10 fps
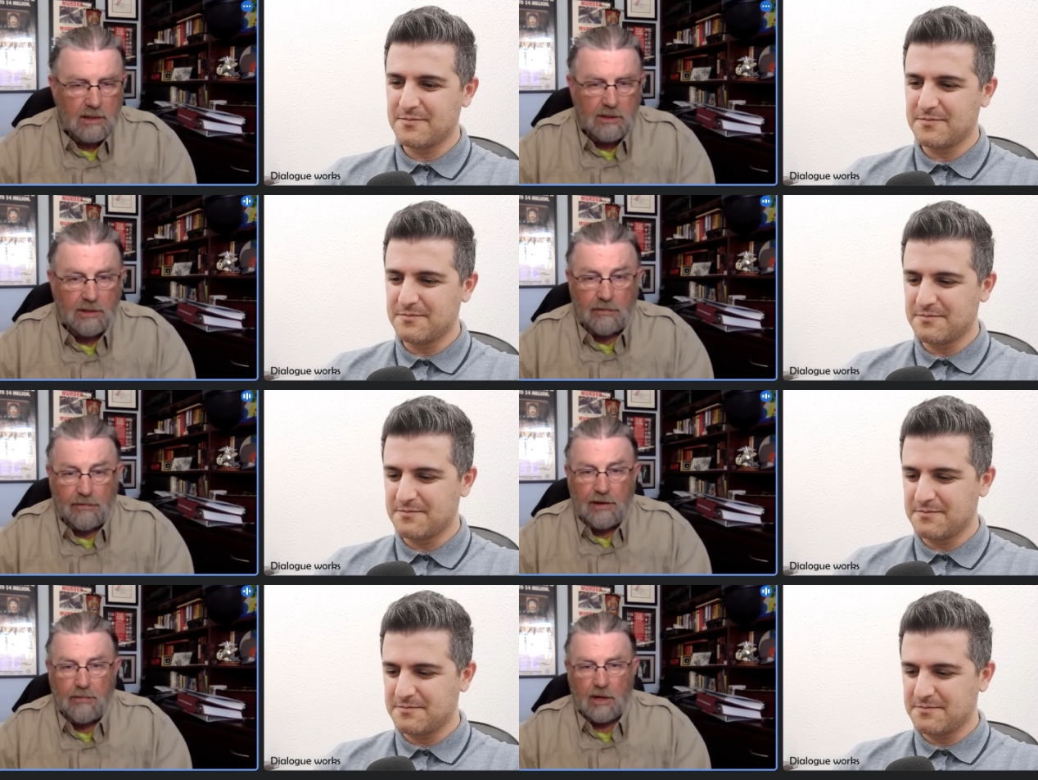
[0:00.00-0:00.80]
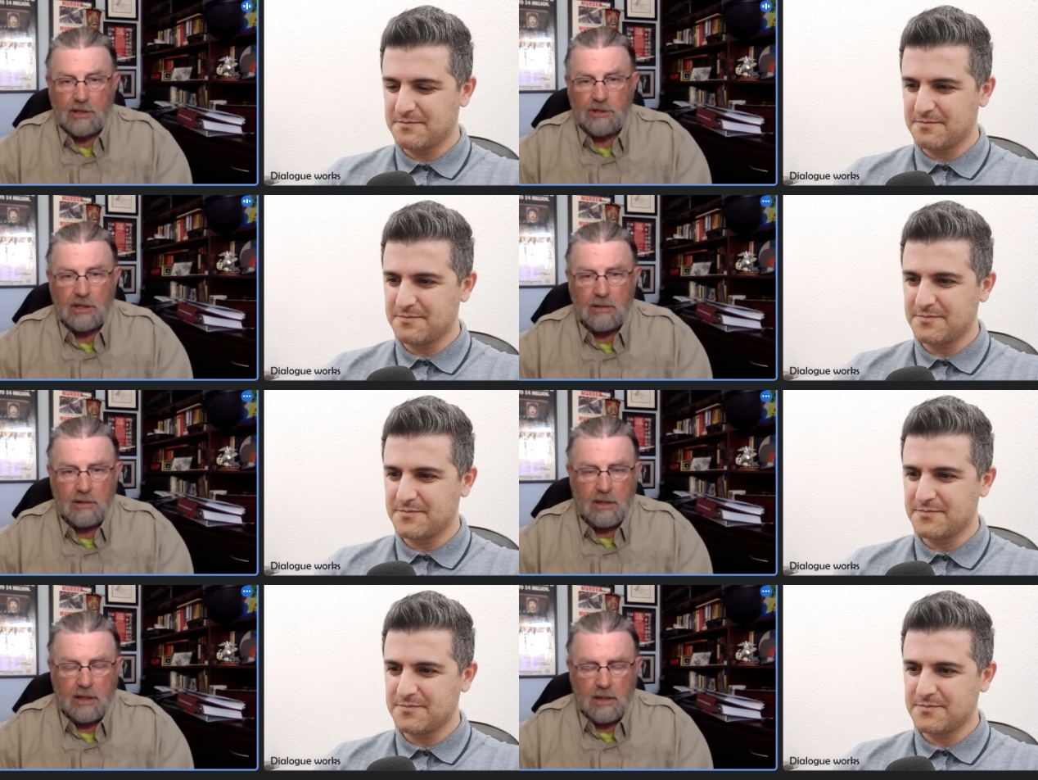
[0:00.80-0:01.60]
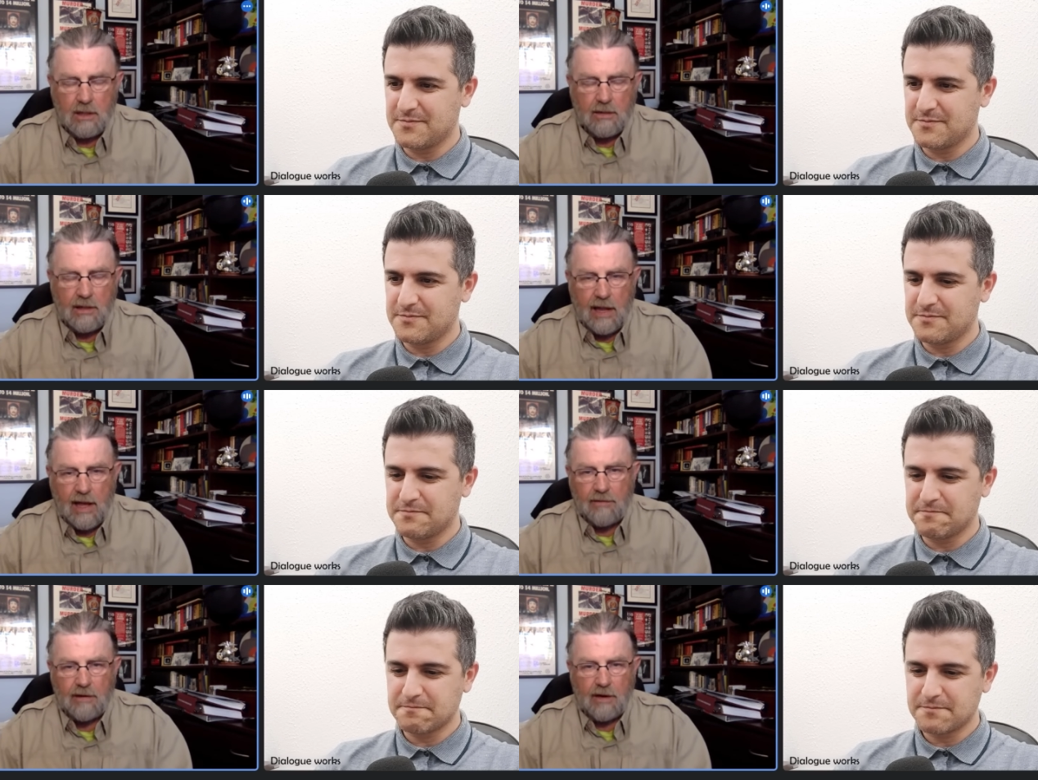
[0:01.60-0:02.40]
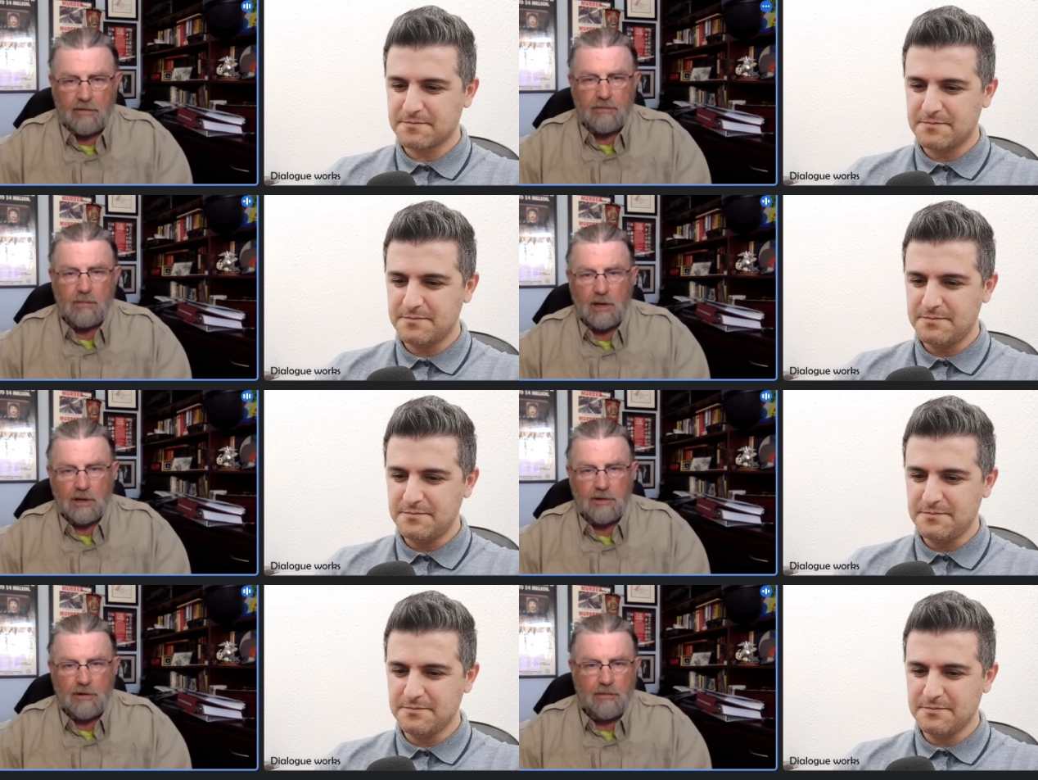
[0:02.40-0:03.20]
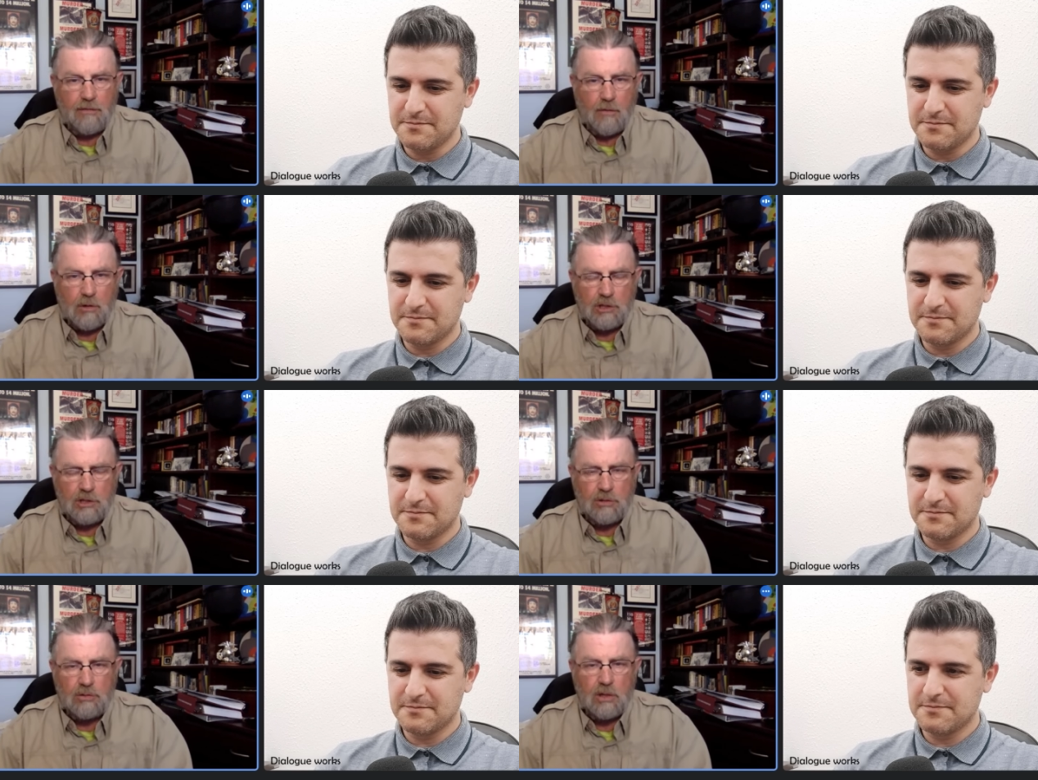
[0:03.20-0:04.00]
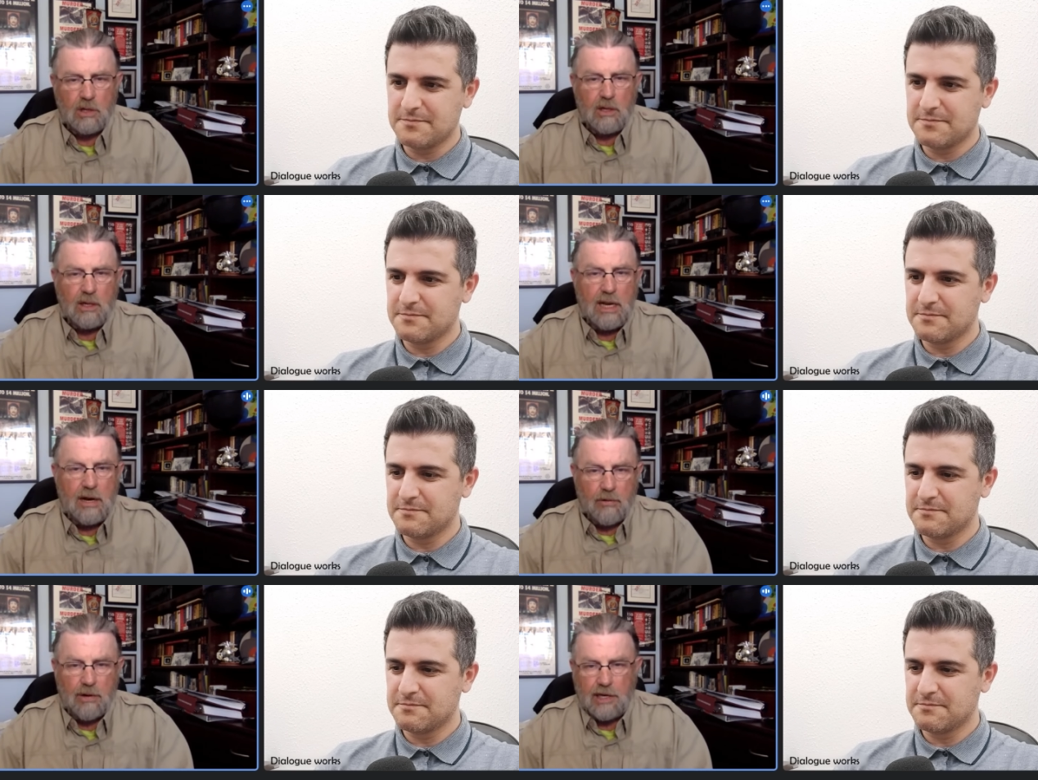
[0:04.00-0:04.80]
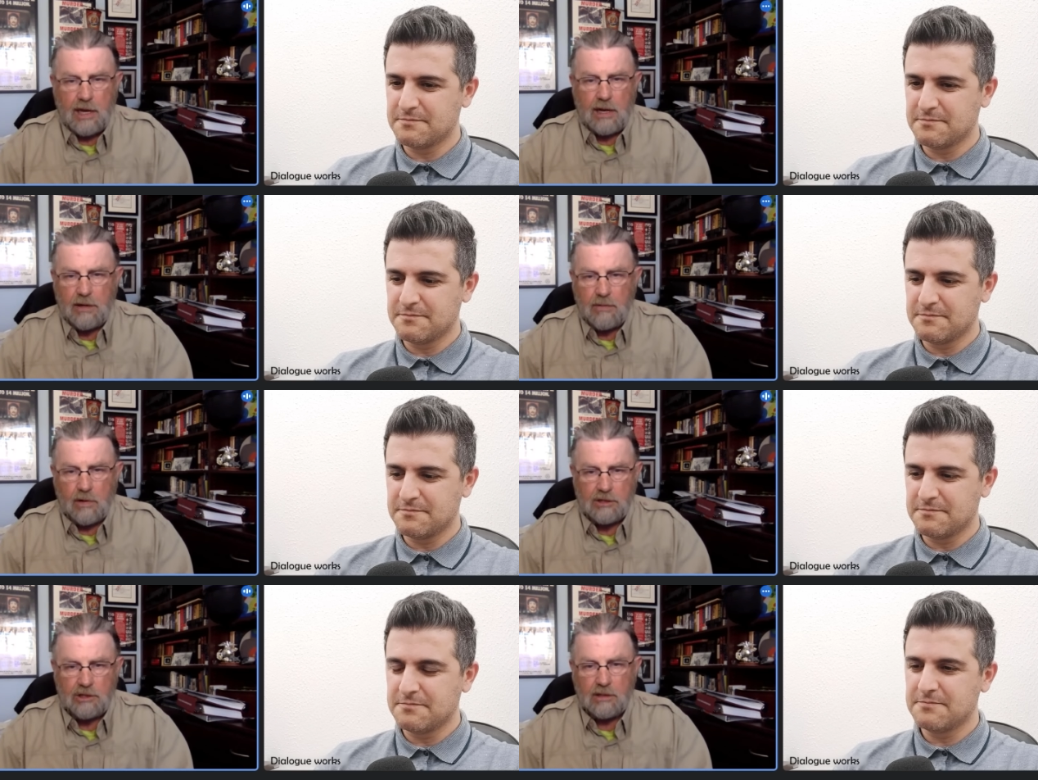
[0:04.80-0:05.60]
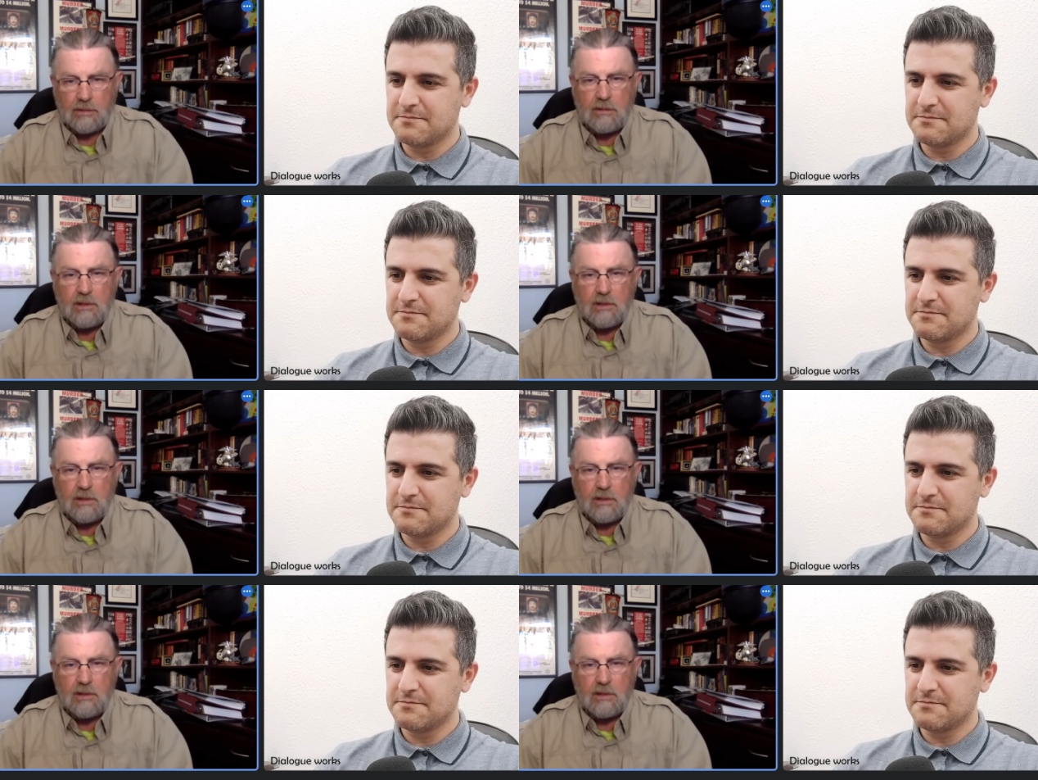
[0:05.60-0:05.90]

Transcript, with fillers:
Speaker 1: to defeat Russia. They have enough military force to irritate Russia